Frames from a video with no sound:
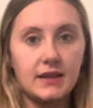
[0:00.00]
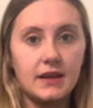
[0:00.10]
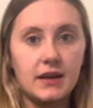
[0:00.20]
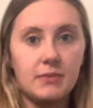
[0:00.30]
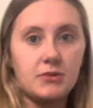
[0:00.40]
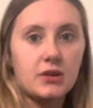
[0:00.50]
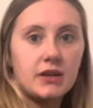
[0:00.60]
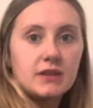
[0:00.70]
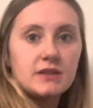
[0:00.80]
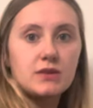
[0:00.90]
them. They're
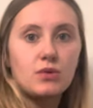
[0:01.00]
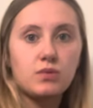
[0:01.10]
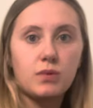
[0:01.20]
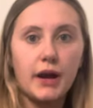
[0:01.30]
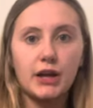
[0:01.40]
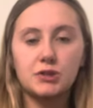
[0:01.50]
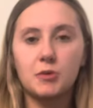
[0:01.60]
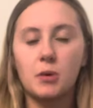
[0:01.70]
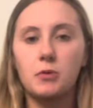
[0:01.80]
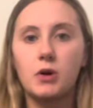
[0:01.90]
like this grayish
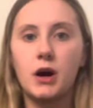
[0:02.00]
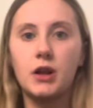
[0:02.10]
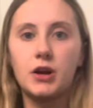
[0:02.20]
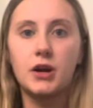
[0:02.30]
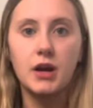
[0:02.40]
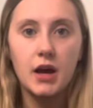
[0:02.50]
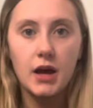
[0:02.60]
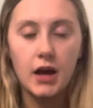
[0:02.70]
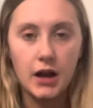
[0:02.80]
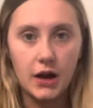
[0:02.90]
purple color.
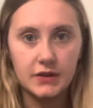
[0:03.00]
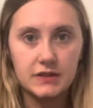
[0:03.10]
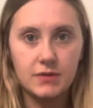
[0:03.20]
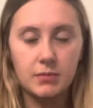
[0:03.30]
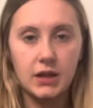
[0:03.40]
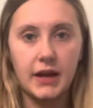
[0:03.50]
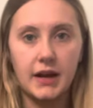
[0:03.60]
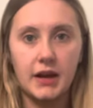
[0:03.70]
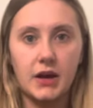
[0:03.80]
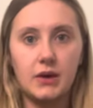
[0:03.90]
I got these from
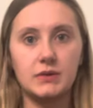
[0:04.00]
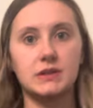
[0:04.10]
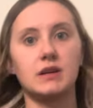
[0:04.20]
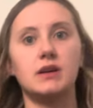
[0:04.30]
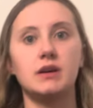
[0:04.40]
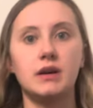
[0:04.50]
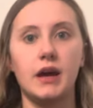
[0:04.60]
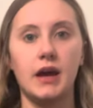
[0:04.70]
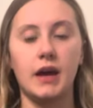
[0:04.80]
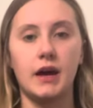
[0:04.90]
Plato's,
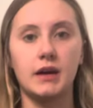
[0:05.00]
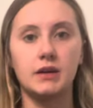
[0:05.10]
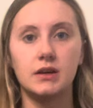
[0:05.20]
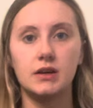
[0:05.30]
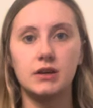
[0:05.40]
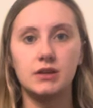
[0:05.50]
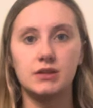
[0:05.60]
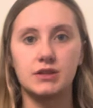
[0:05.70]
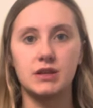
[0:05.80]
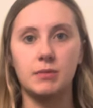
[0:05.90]
a
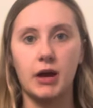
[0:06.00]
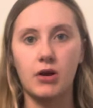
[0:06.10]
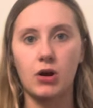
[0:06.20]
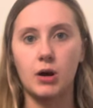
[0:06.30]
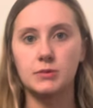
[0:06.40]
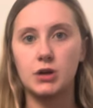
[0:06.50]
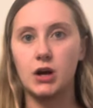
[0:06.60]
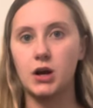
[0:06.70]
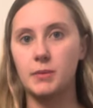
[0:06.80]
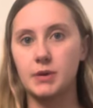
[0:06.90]
just a black crop
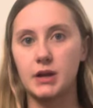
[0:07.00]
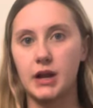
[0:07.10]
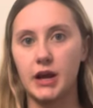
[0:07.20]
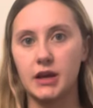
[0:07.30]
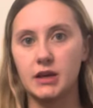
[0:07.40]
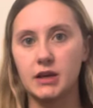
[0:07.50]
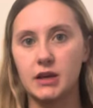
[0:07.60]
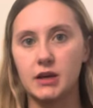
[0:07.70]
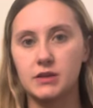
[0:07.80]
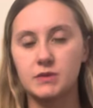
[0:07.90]
top,
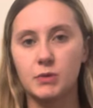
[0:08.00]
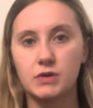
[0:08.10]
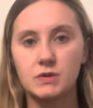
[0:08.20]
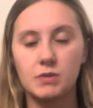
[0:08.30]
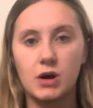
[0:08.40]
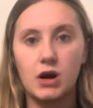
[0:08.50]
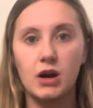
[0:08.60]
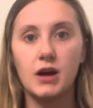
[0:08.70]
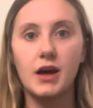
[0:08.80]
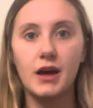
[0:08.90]
Nike sports
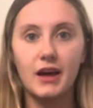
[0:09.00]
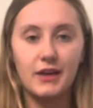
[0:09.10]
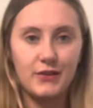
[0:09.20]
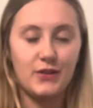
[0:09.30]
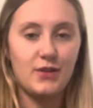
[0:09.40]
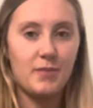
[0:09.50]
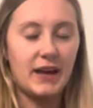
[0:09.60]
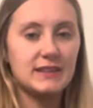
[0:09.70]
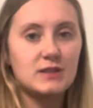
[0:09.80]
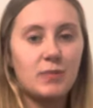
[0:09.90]
bra. Then the
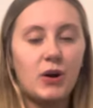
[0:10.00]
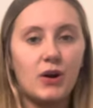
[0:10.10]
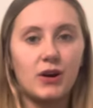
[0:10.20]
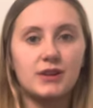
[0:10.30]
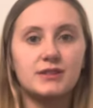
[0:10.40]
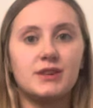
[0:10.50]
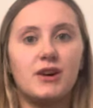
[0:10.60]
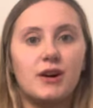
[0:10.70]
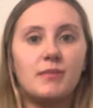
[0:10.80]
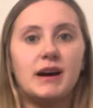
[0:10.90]
best part
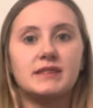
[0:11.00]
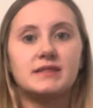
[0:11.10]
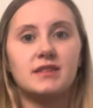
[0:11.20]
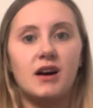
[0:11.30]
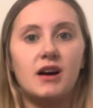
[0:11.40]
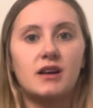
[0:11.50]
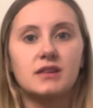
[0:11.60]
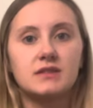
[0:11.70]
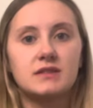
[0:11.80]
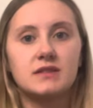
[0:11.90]
are my
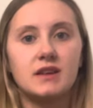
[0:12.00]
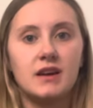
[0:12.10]
socks.